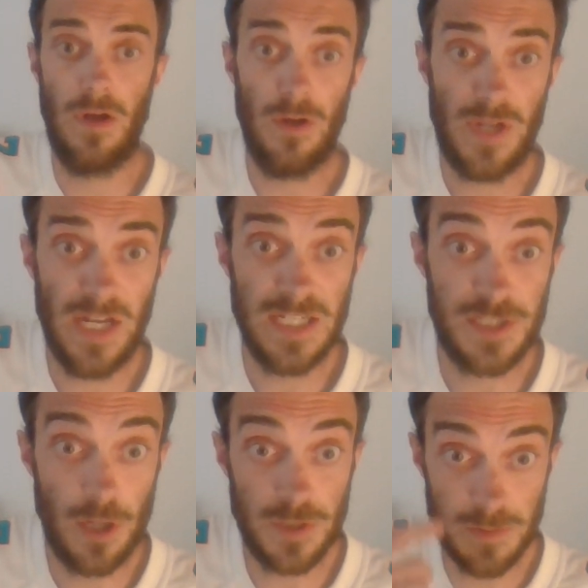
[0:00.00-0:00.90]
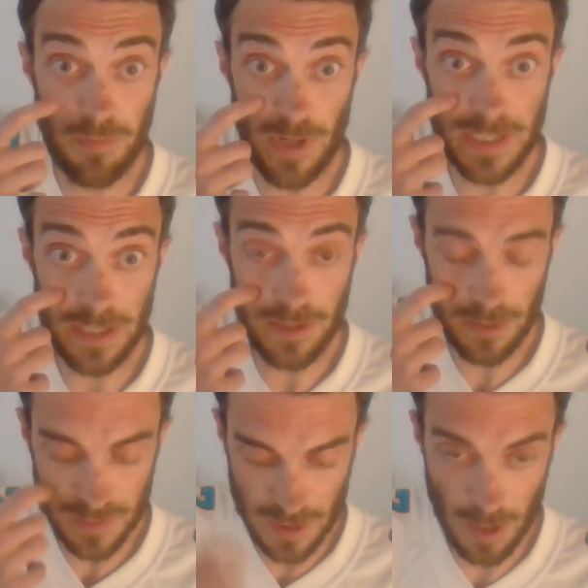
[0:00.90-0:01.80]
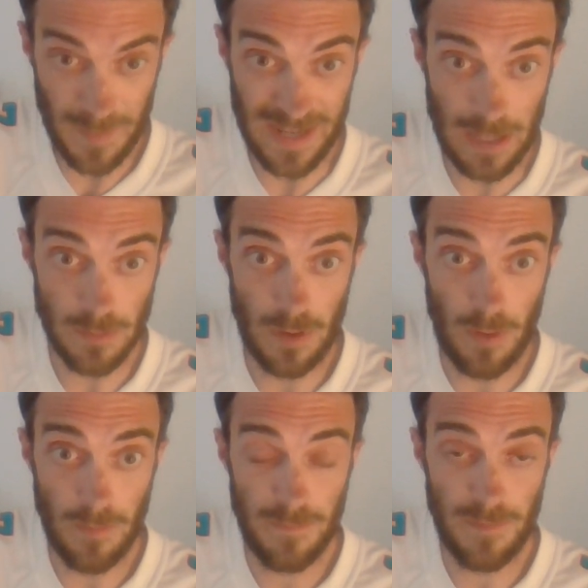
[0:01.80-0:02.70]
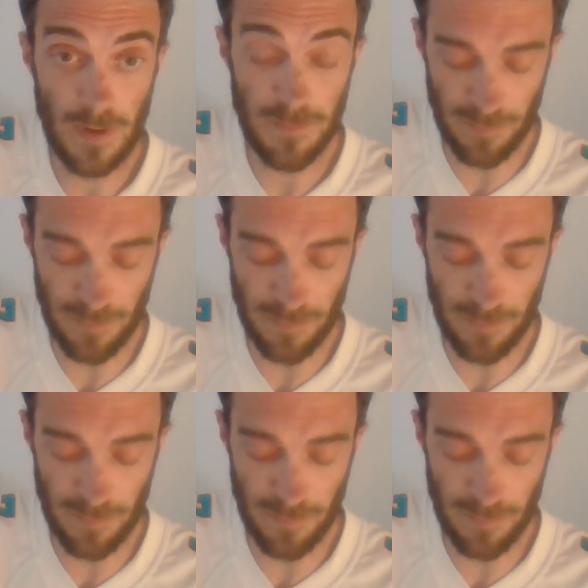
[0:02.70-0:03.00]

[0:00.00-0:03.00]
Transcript: Okay, so some breaking news coming out of